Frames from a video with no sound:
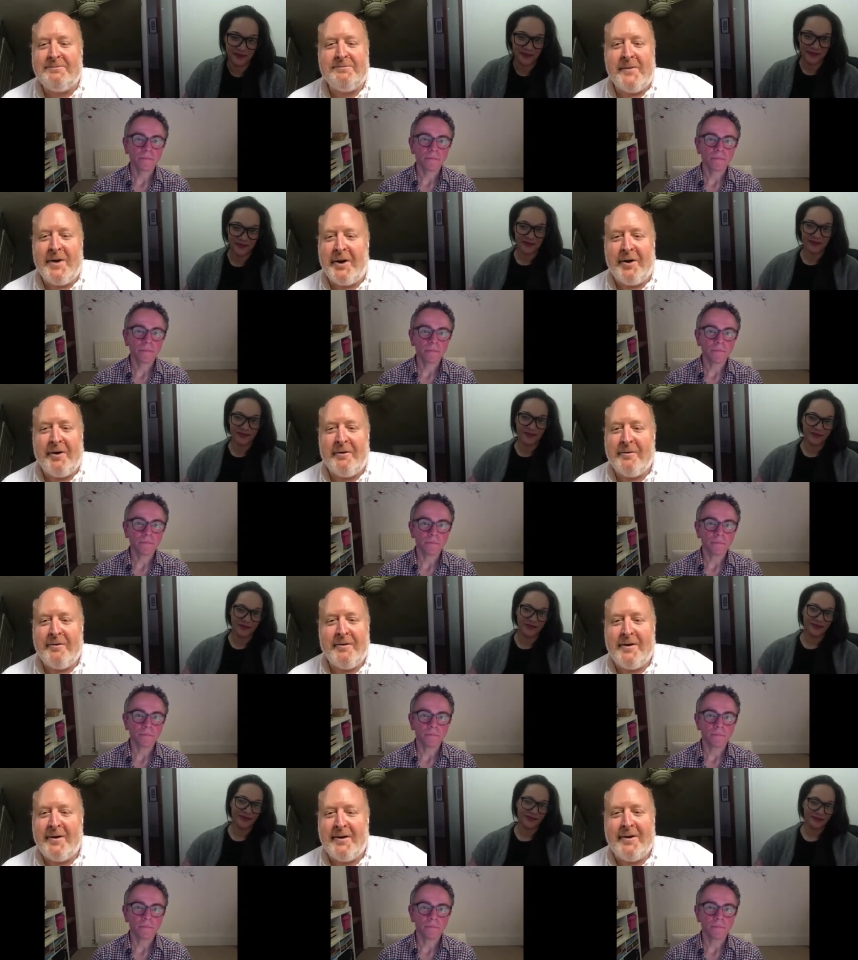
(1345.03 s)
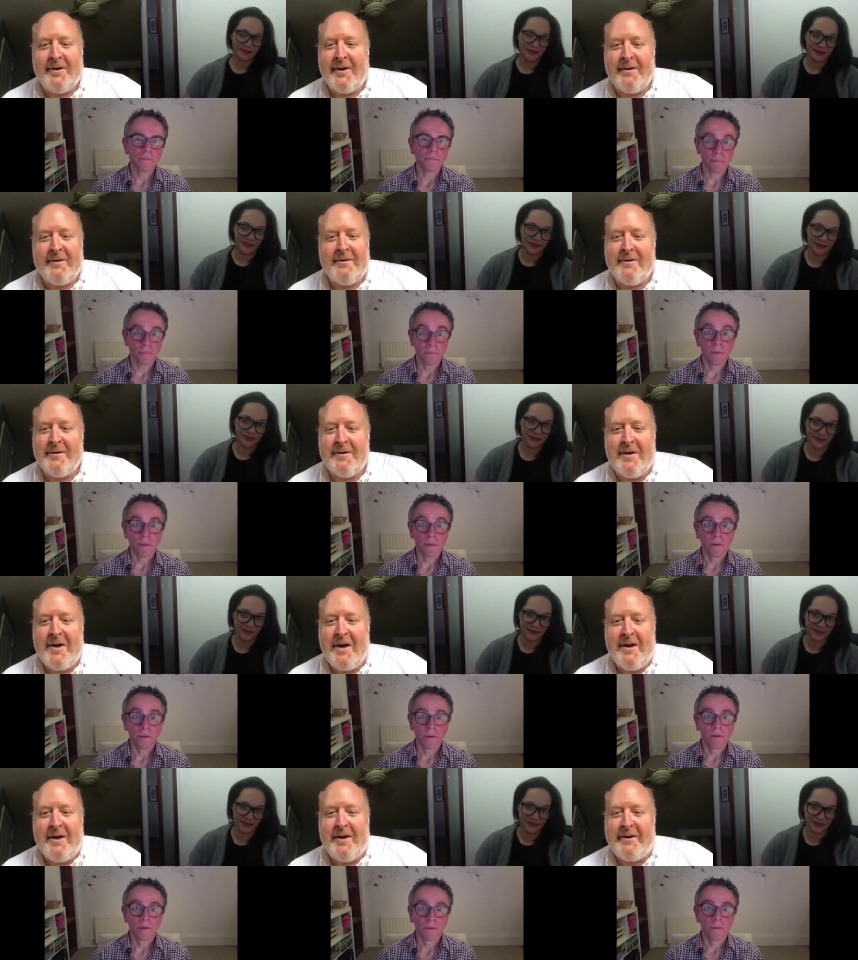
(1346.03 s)
Speaker 1: you know, the
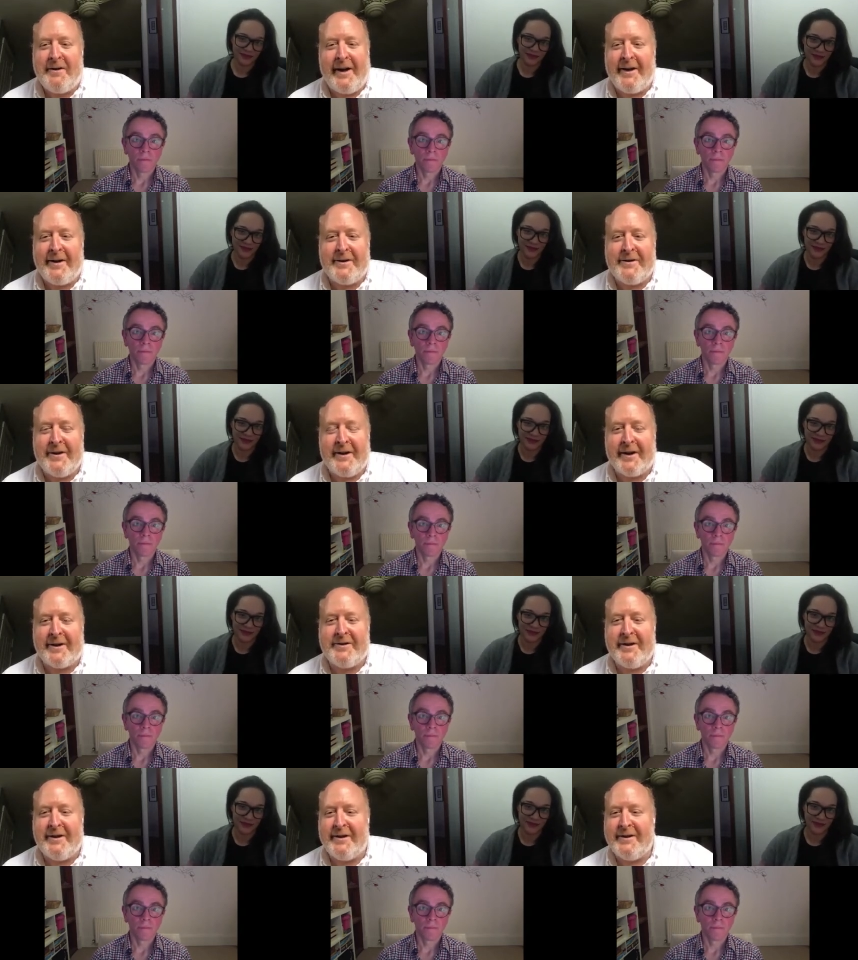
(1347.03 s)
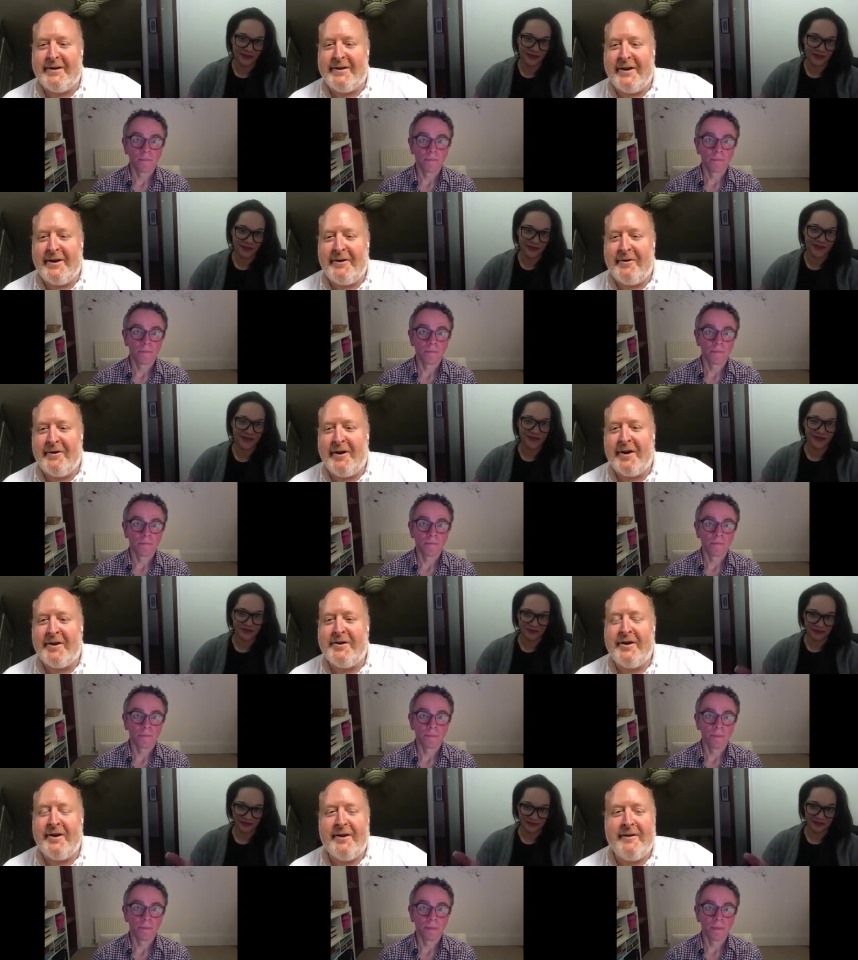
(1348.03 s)
Dan Siddickson's
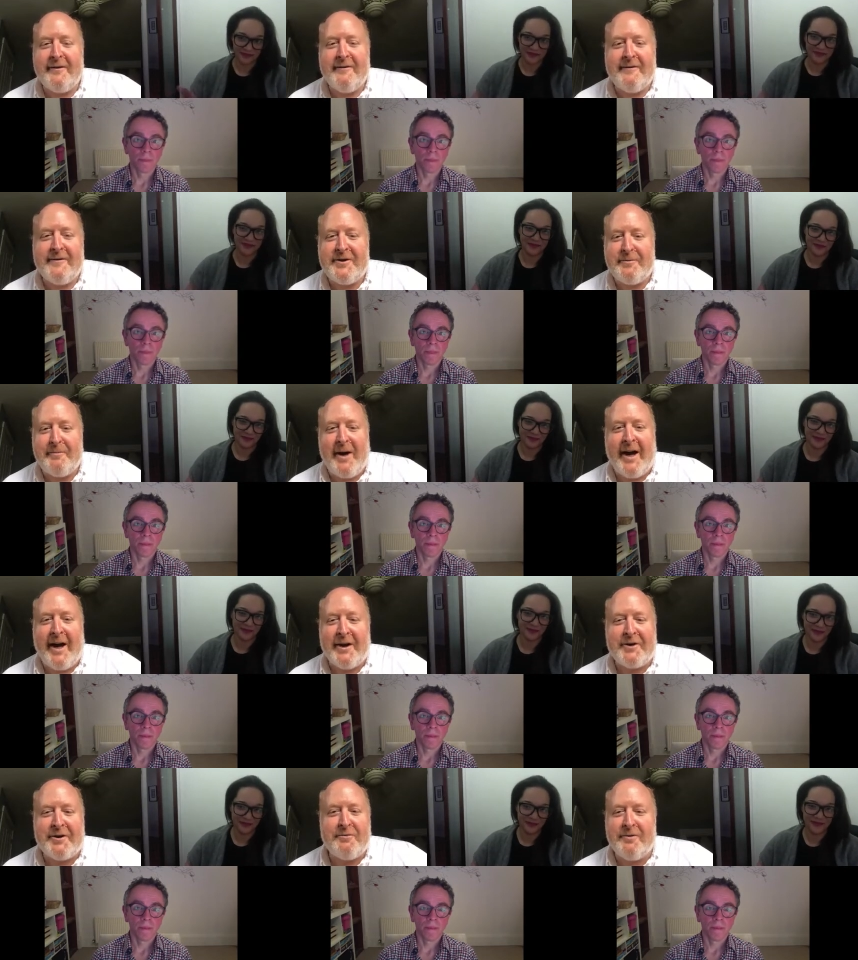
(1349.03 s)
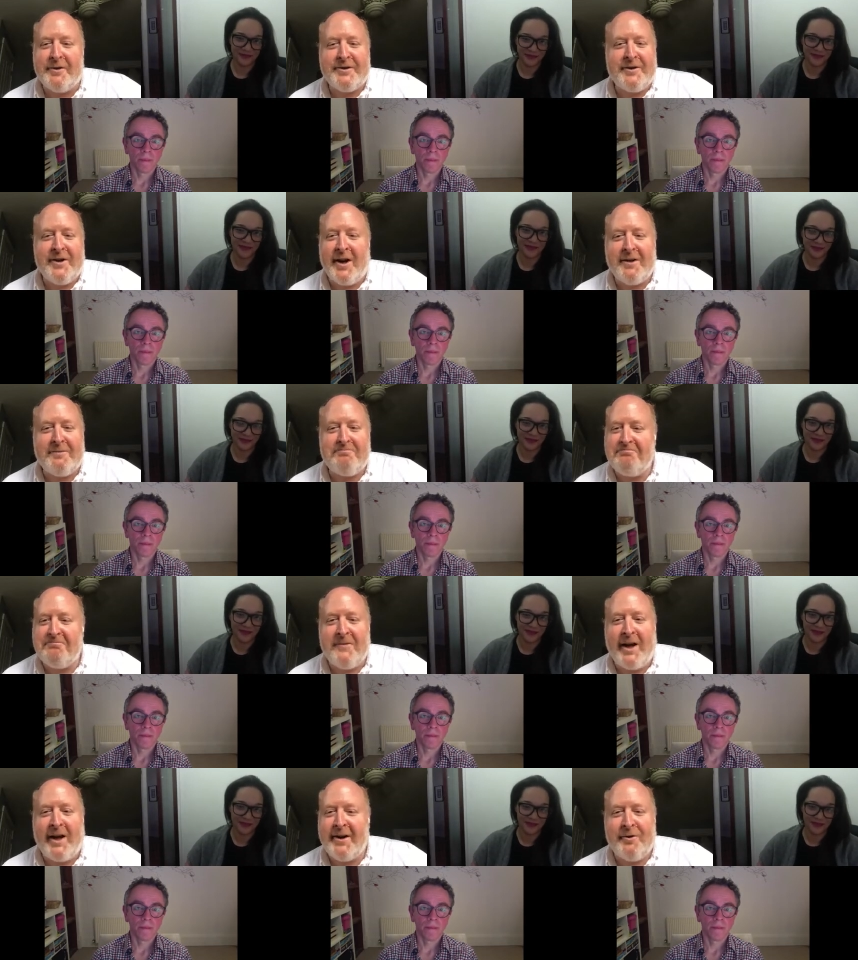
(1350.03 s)
introduction of SMASH was not
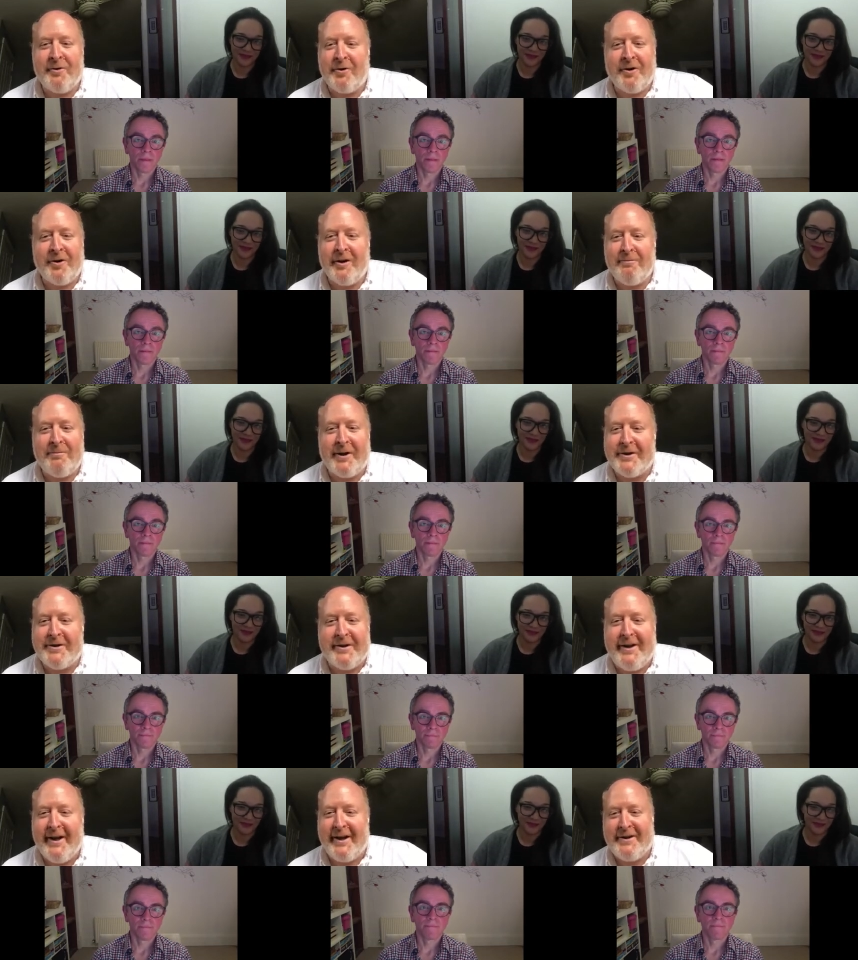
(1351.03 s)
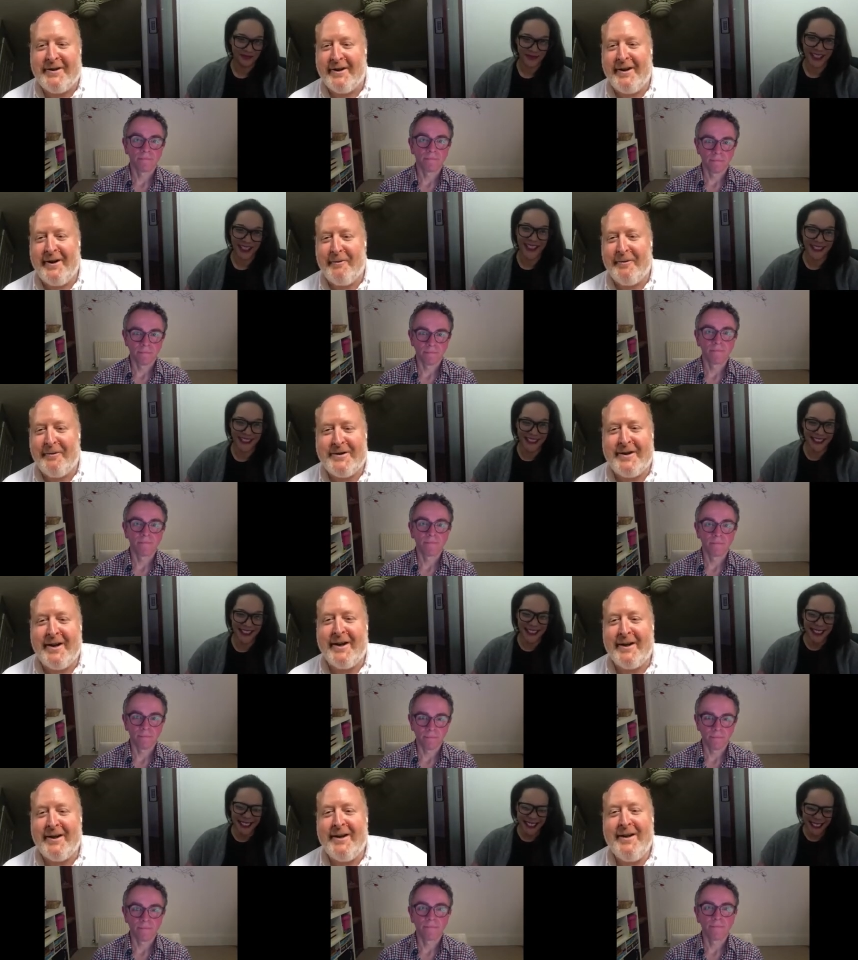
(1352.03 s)
not an oral presentation. It was
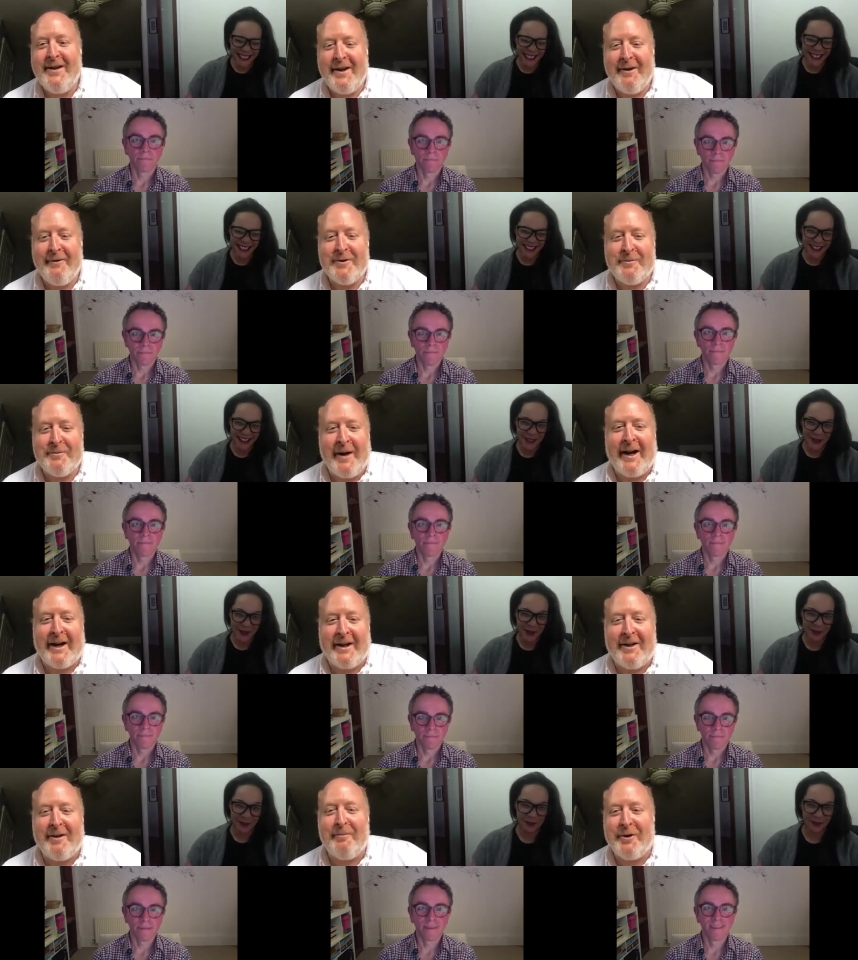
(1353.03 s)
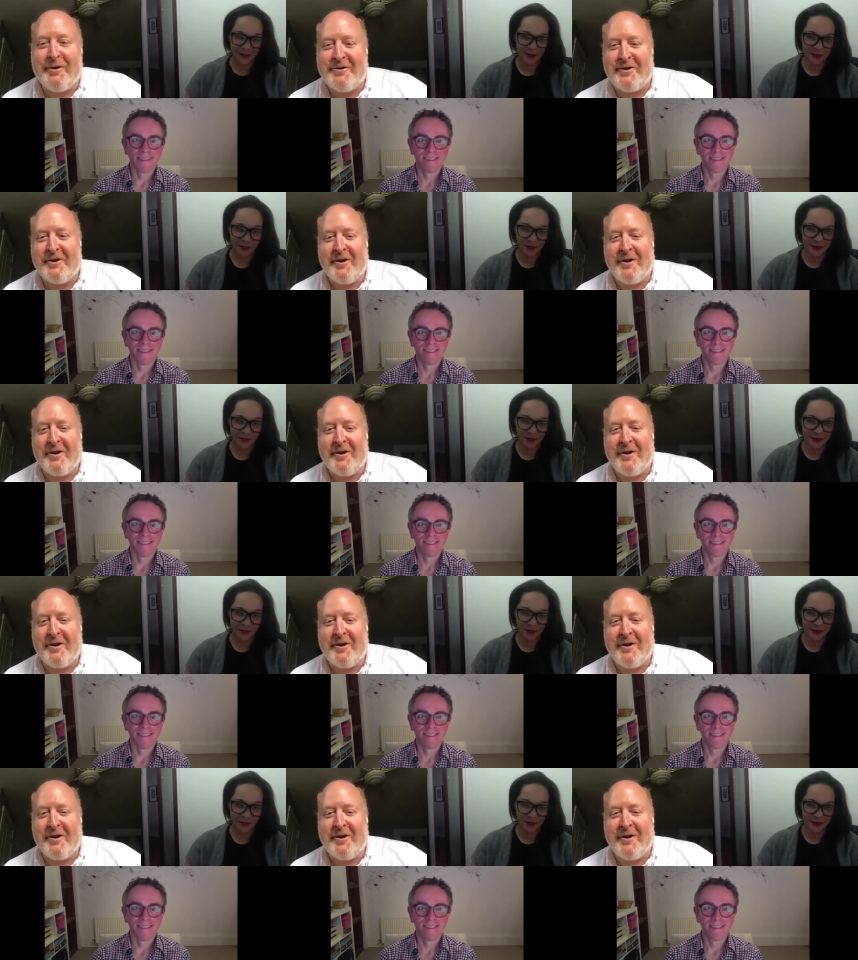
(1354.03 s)
uh, it was back in the poster